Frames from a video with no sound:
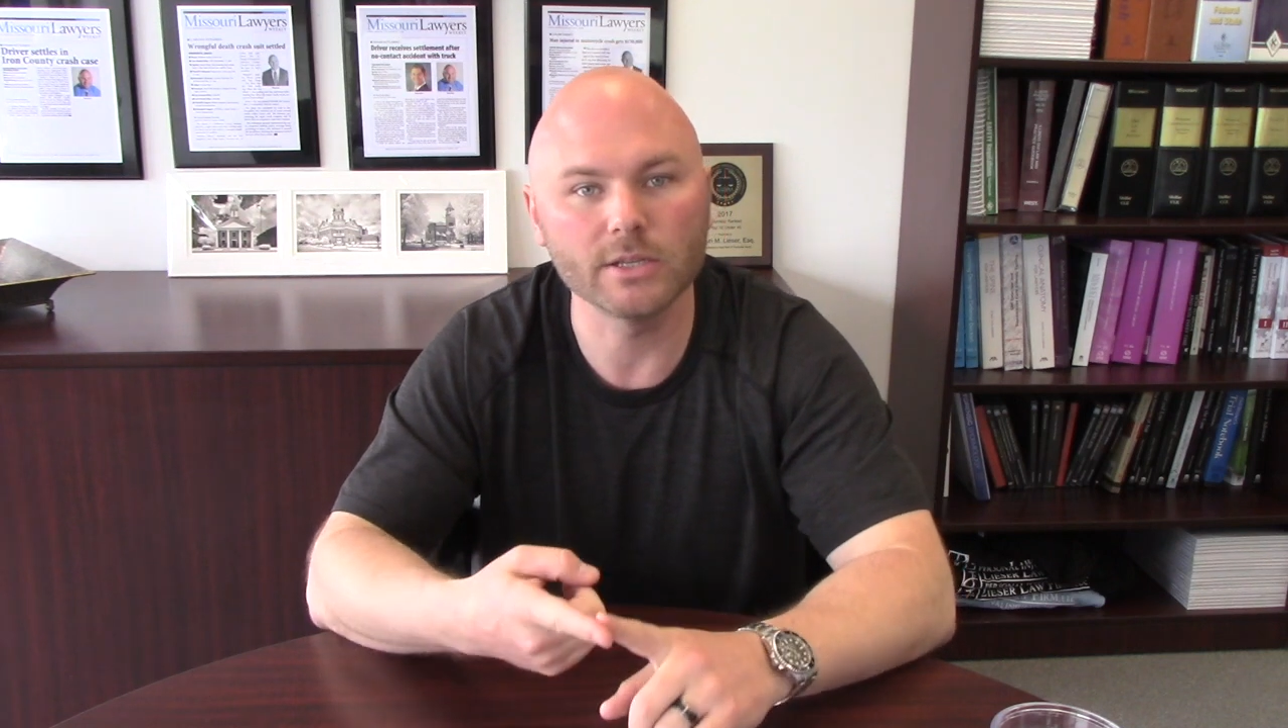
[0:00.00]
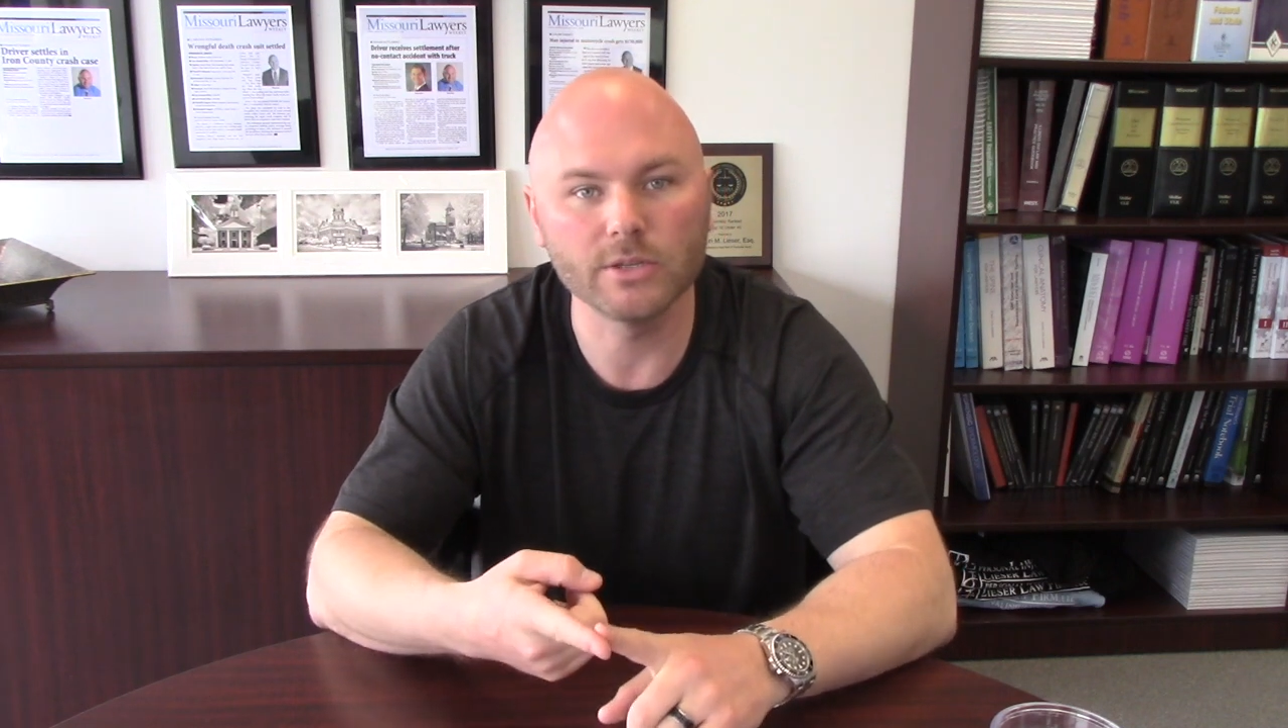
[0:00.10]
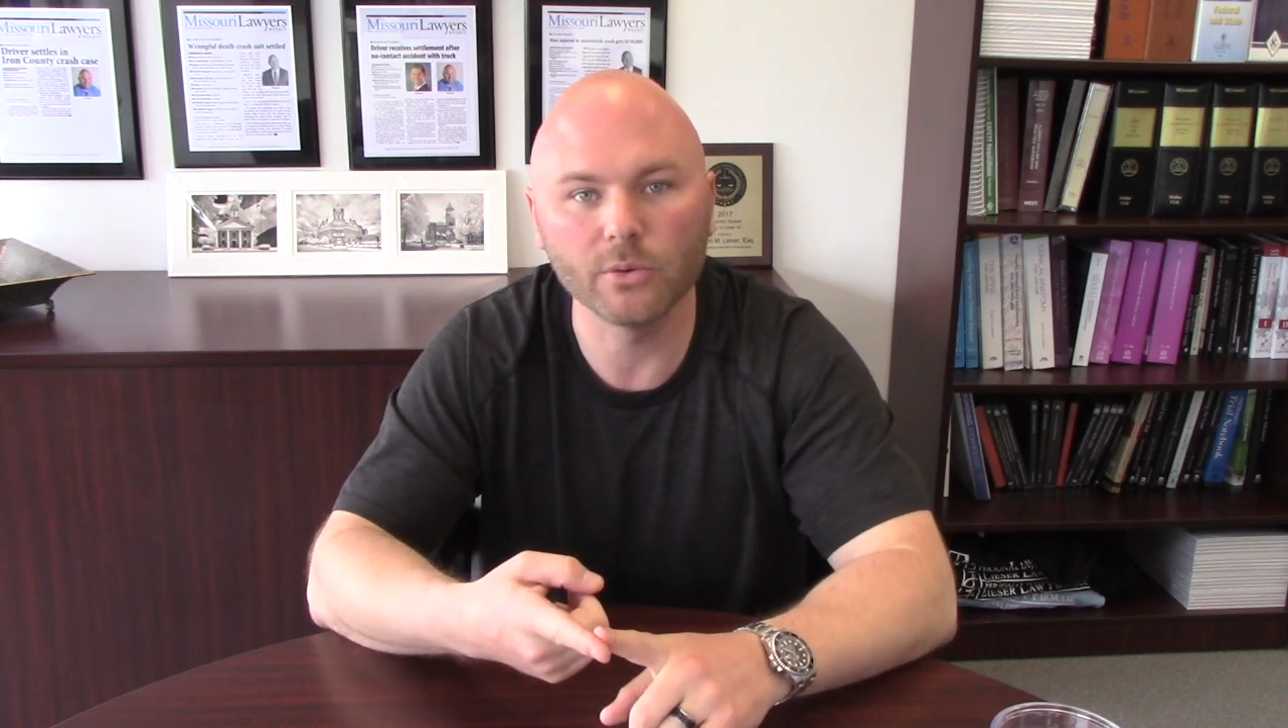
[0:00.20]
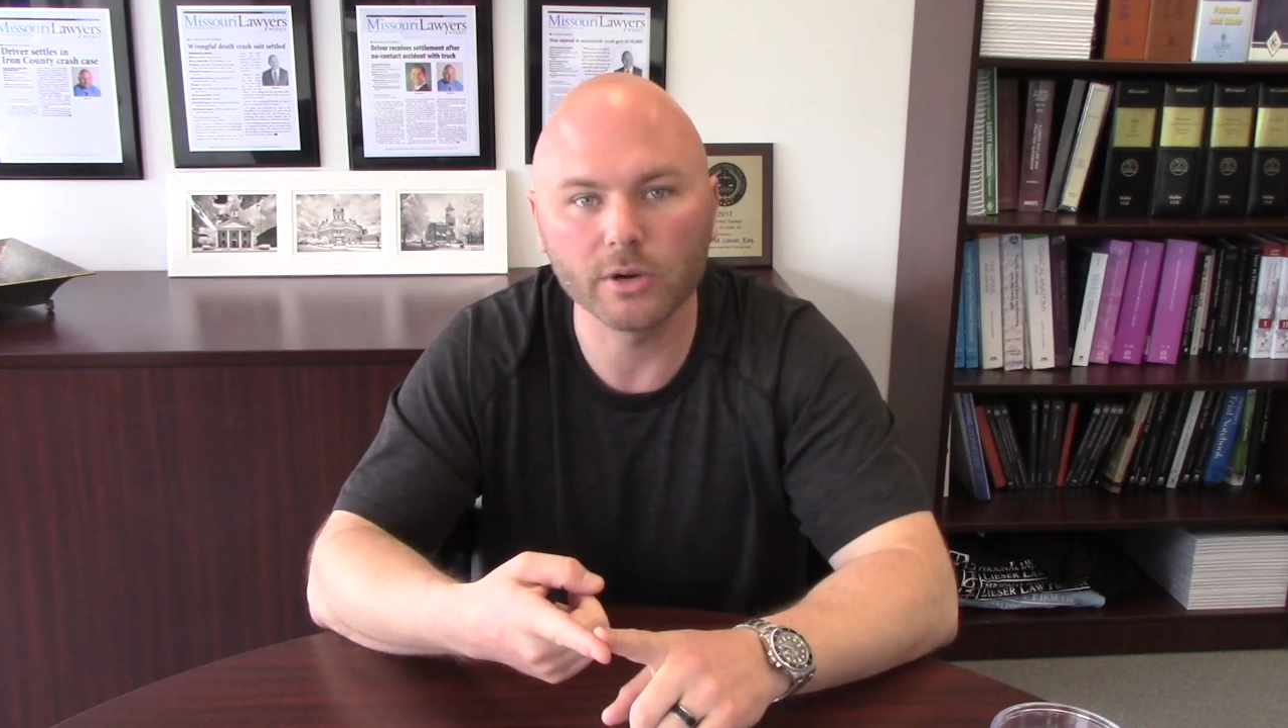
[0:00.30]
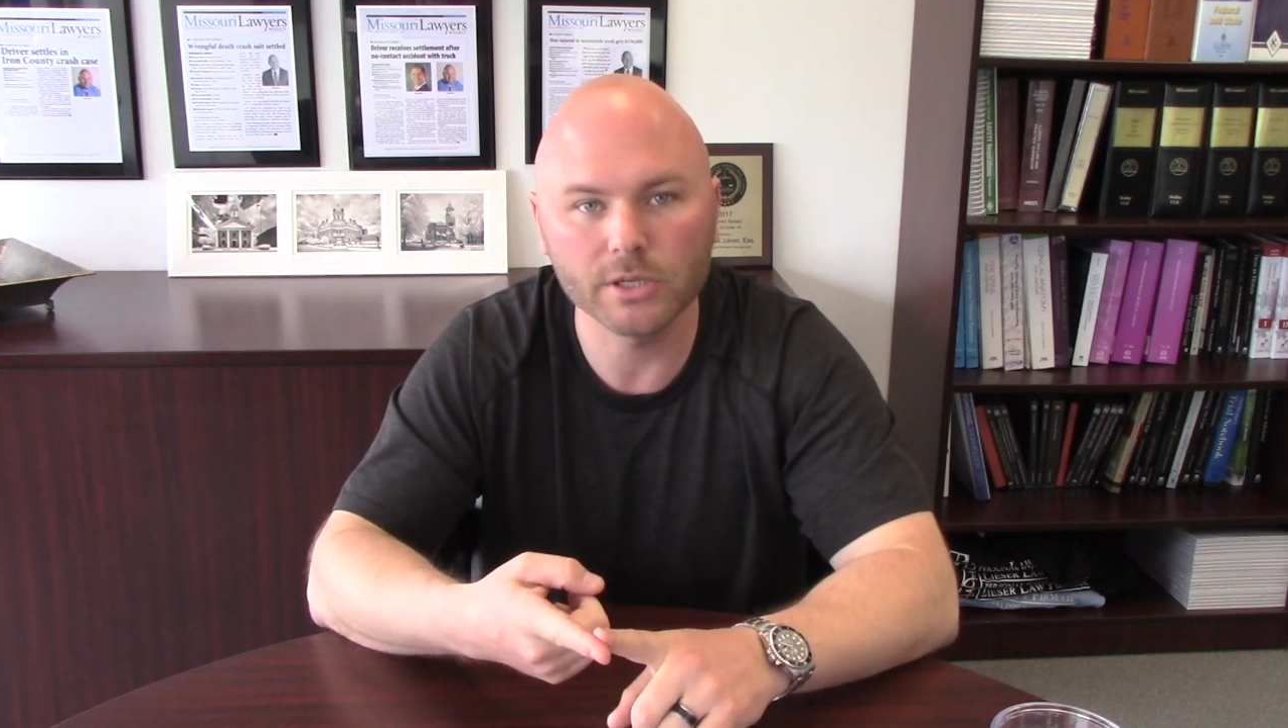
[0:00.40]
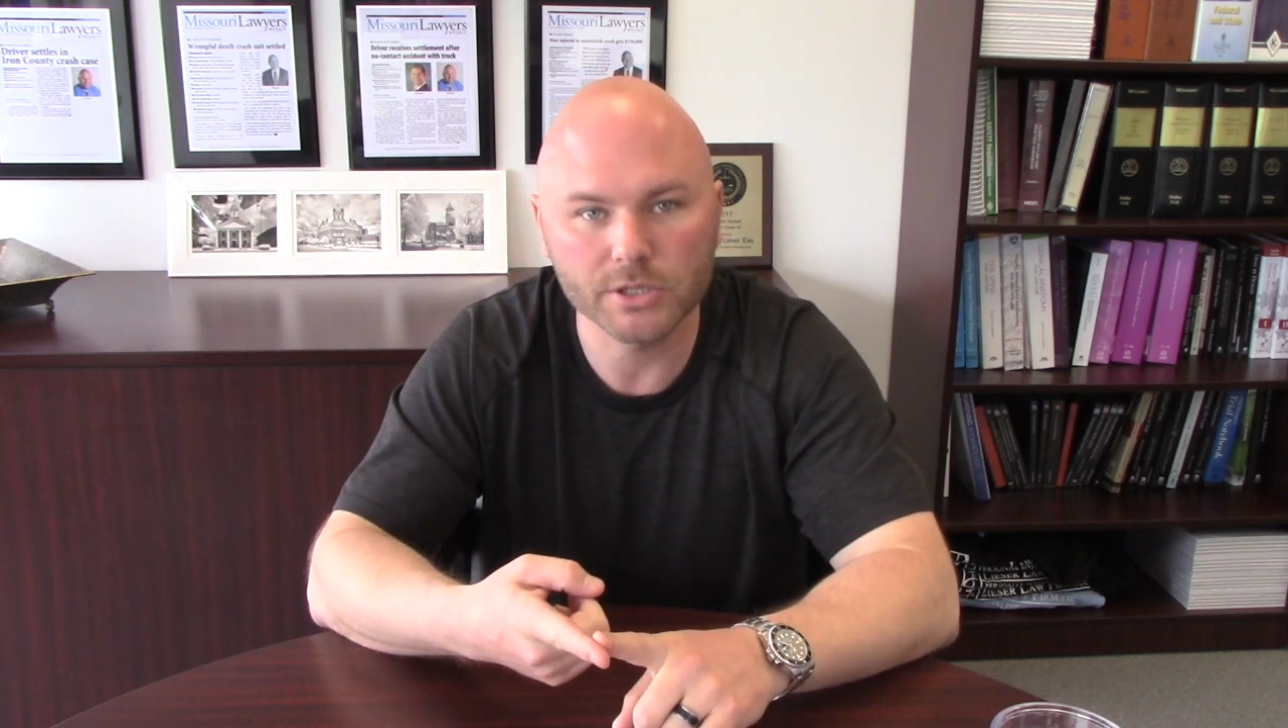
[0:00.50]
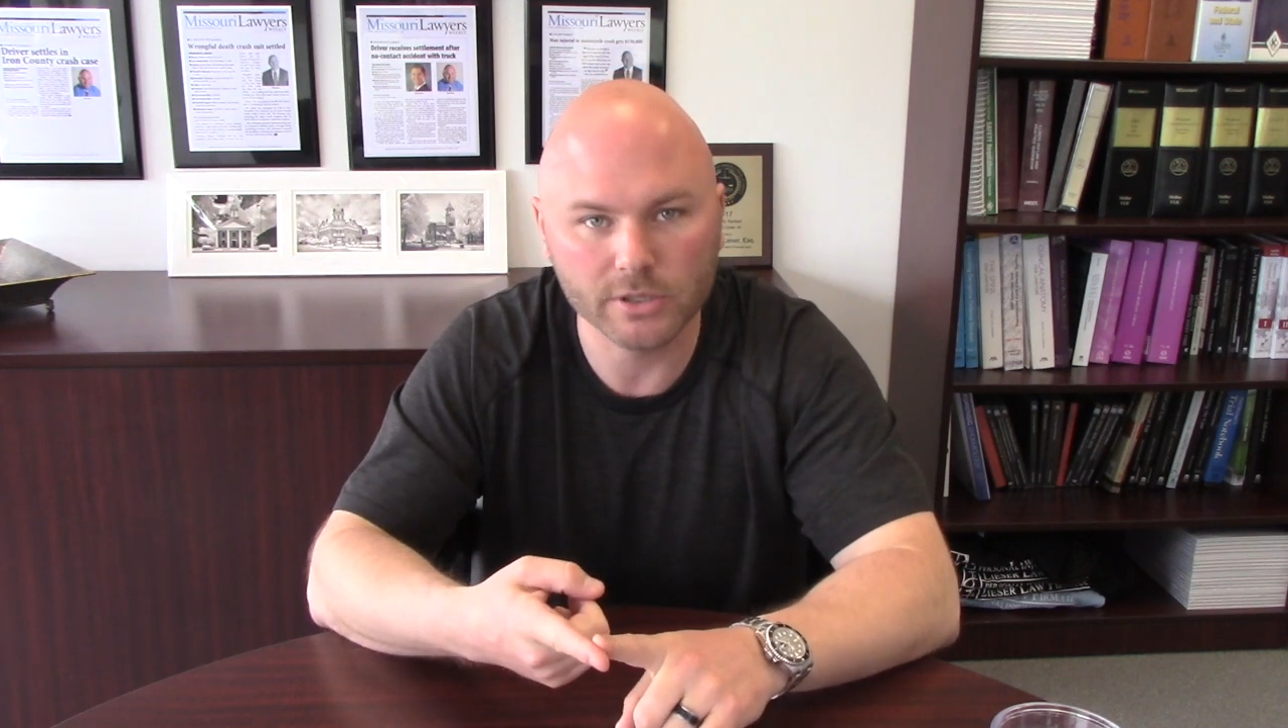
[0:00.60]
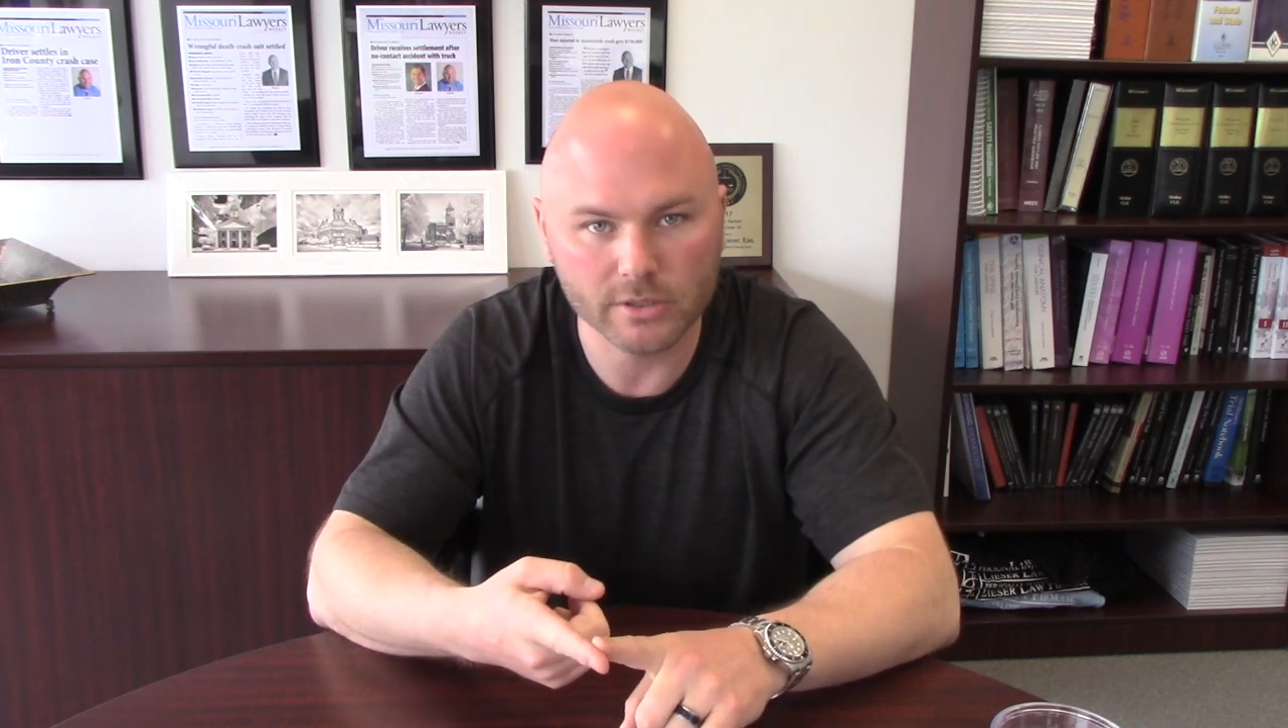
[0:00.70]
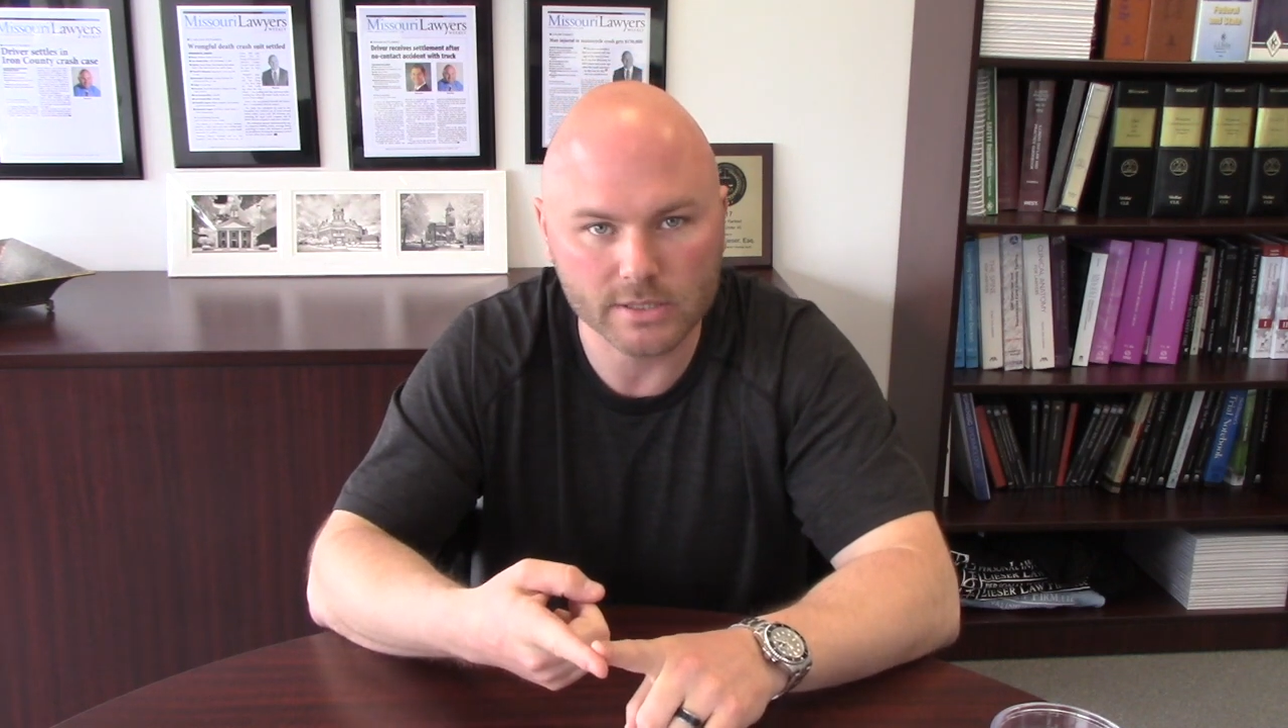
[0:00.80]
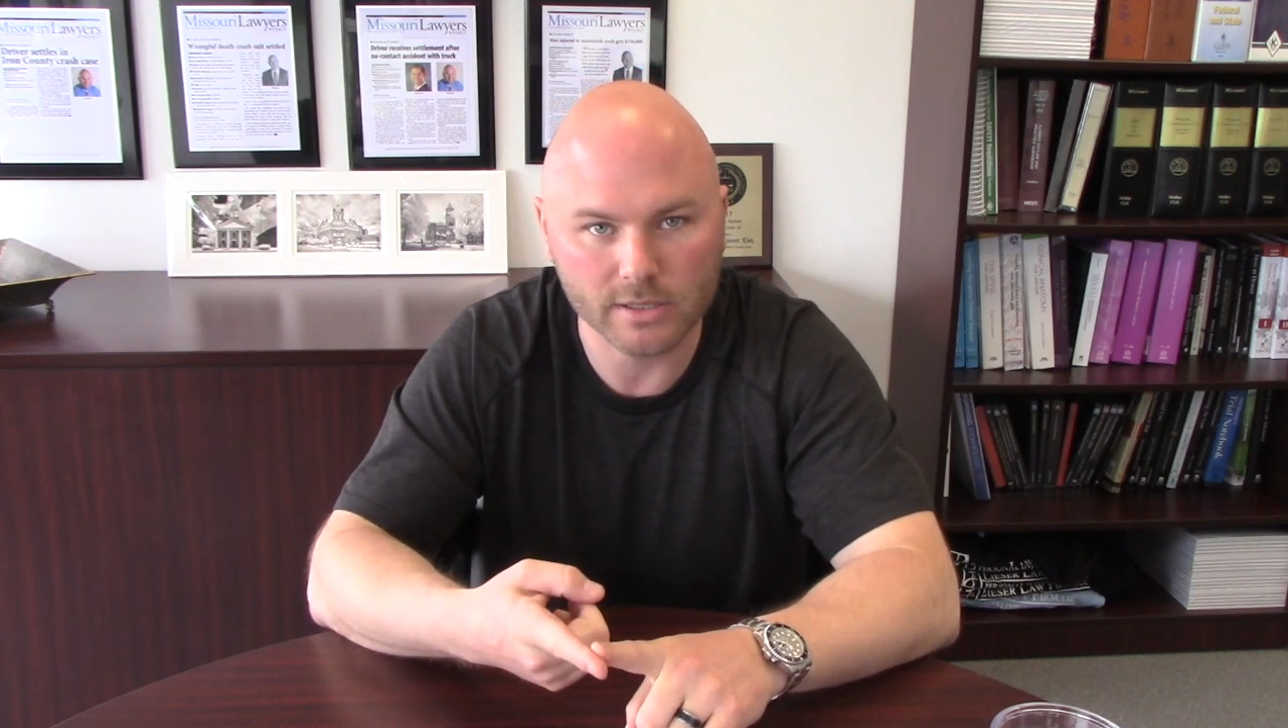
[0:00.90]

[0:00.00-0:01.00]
to your insurance